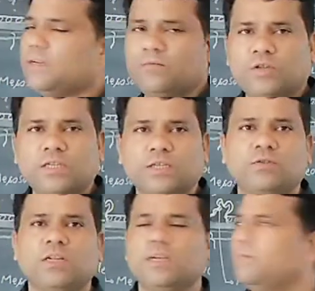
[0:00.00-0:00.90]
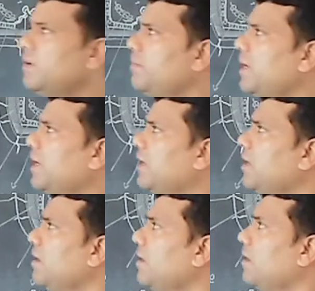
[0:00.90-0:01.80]
It was actually given
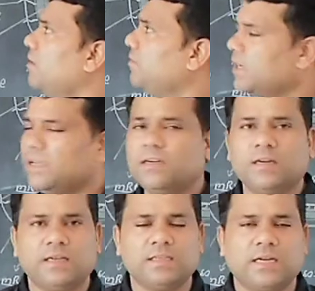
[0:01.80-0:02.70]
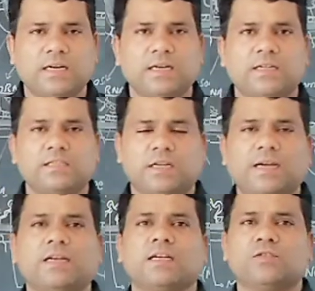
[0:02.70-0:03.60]
by Whittaker, a scientist,
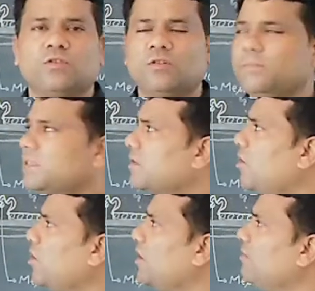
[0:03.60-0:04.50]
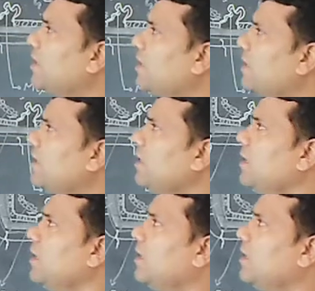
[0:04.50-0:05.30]
a taxonomist called Whittaker.